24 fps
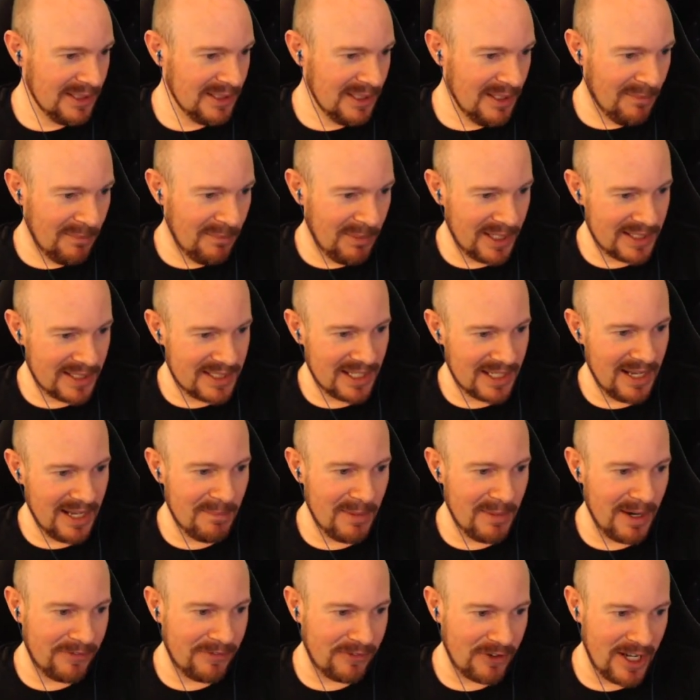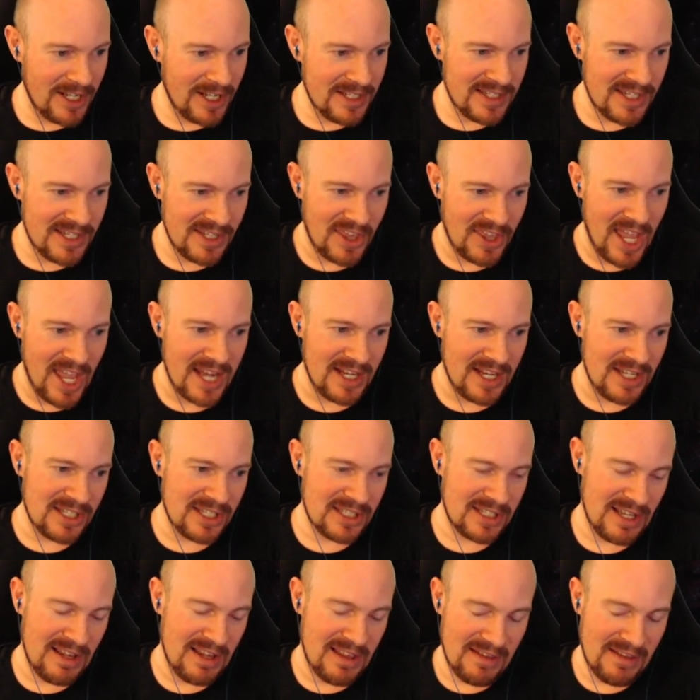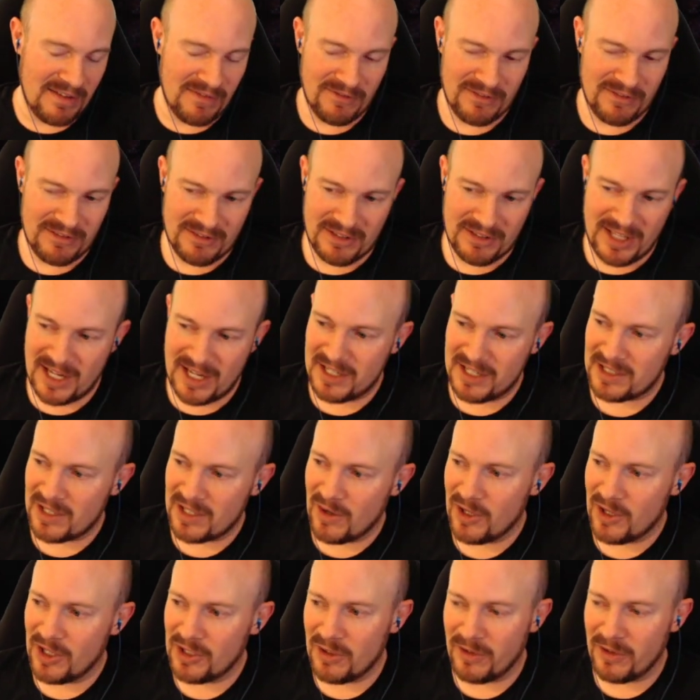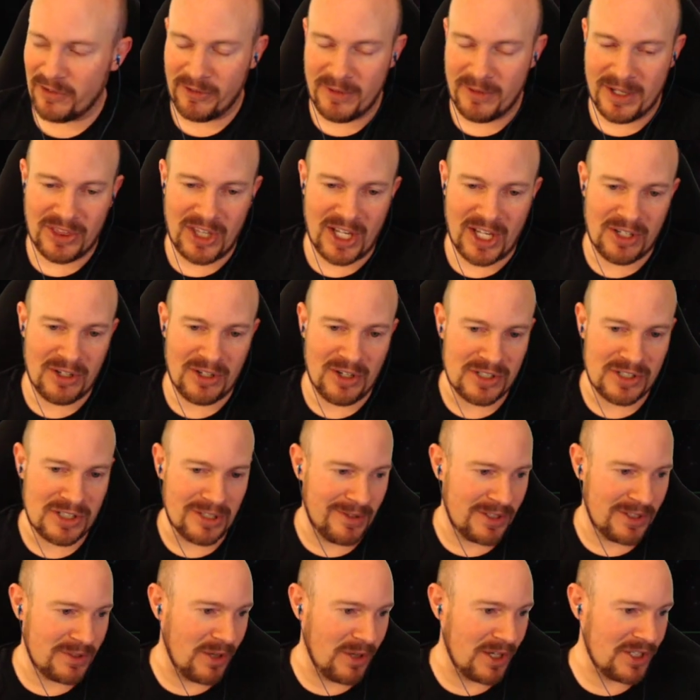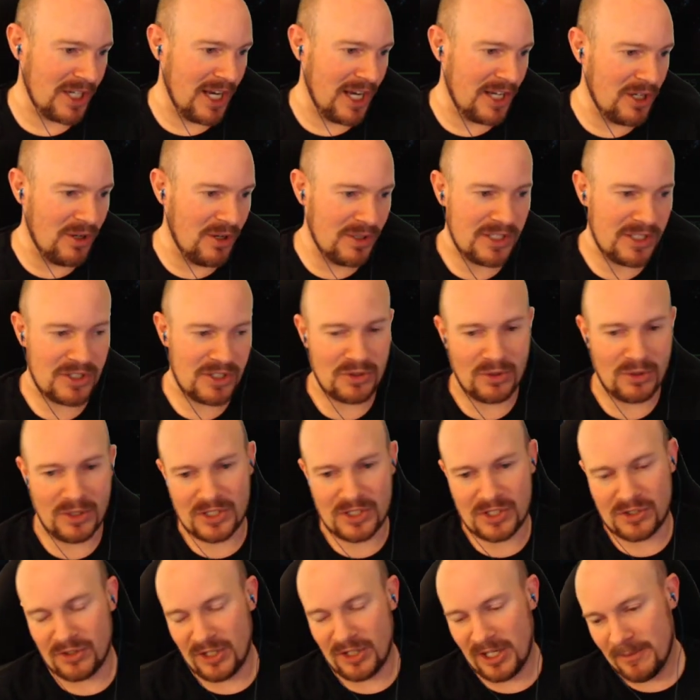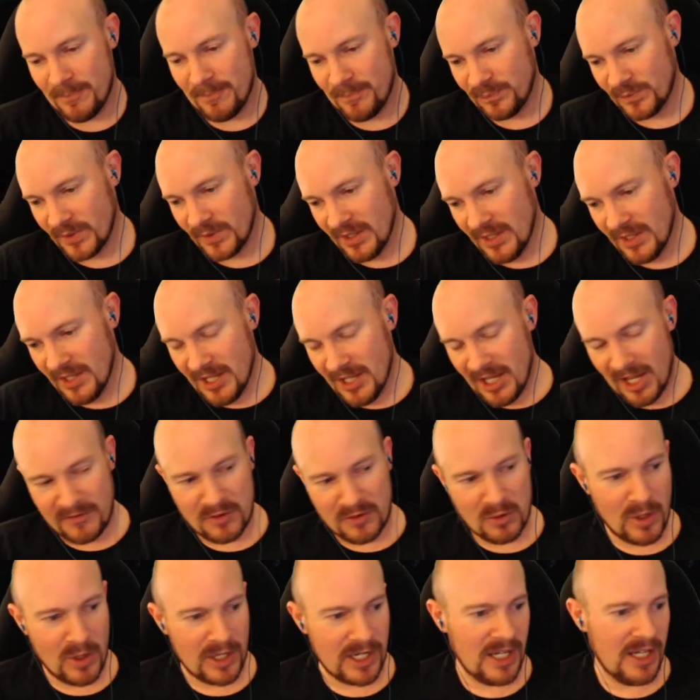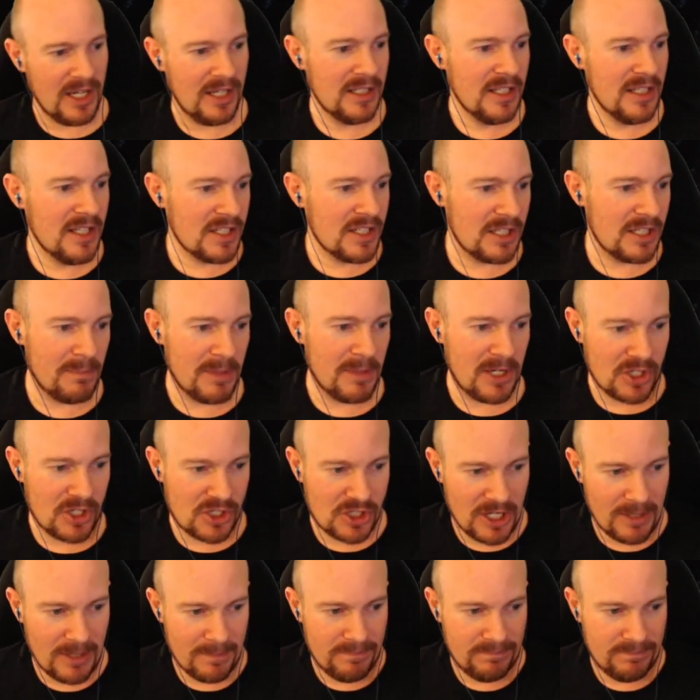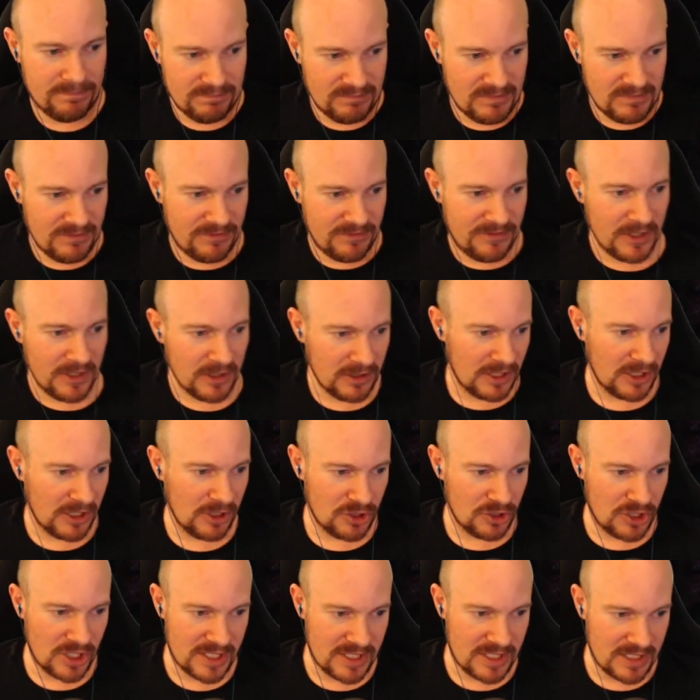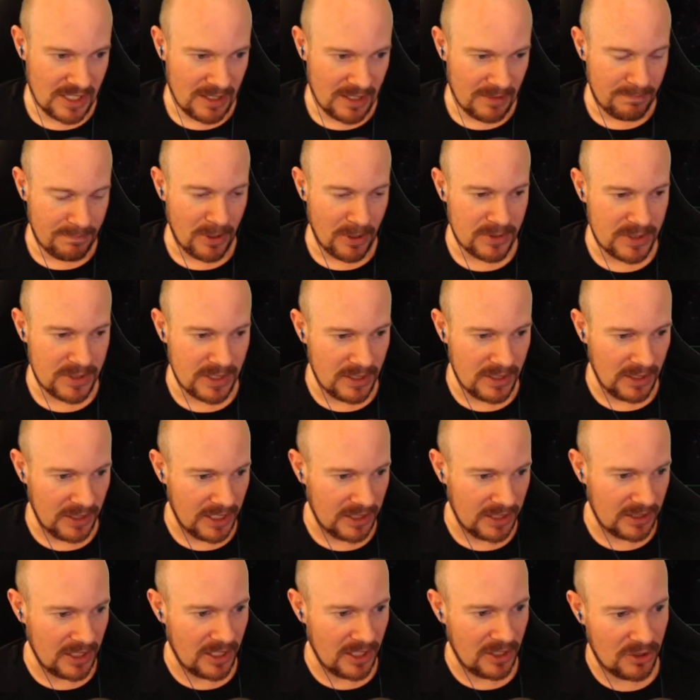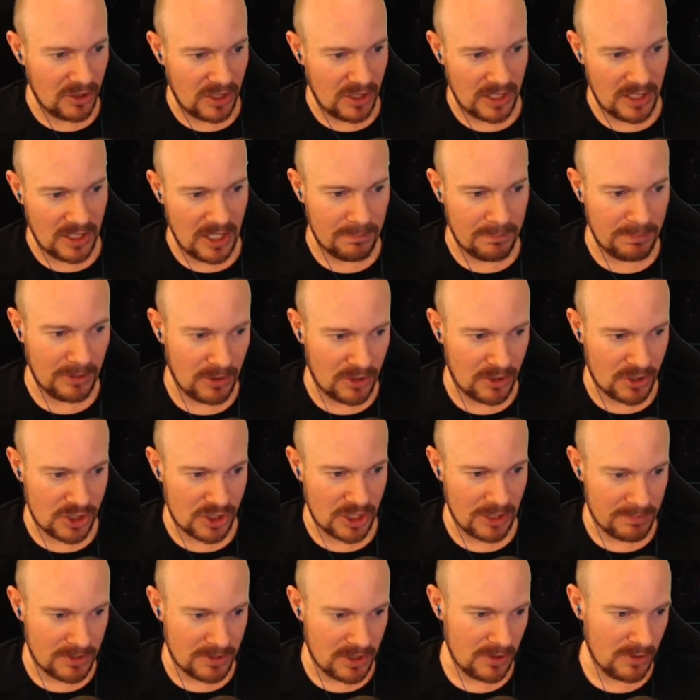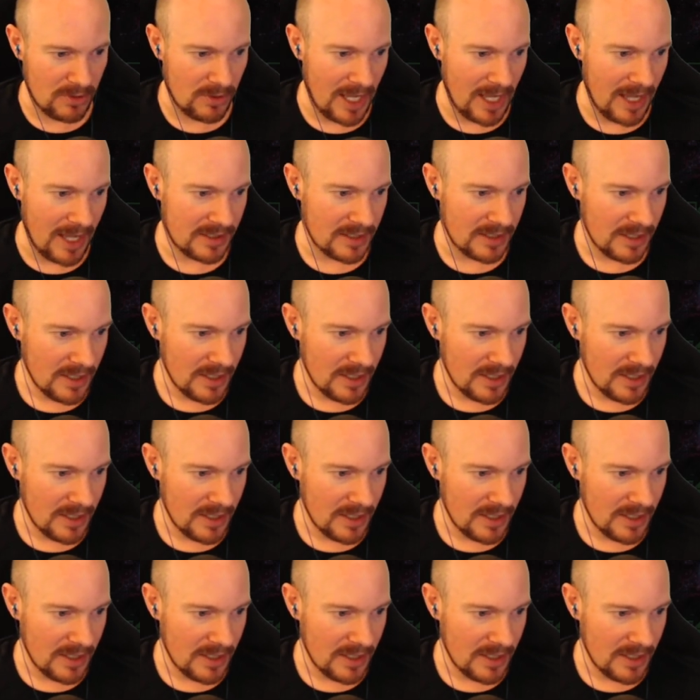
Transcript: But uh, my friends, that is that is going to do it for me. Thank you all so much for watching. I know it's a short stream. If you want to submit a ship, Fiddle Diddle just uh, posted the link there. You can upload a ship to that.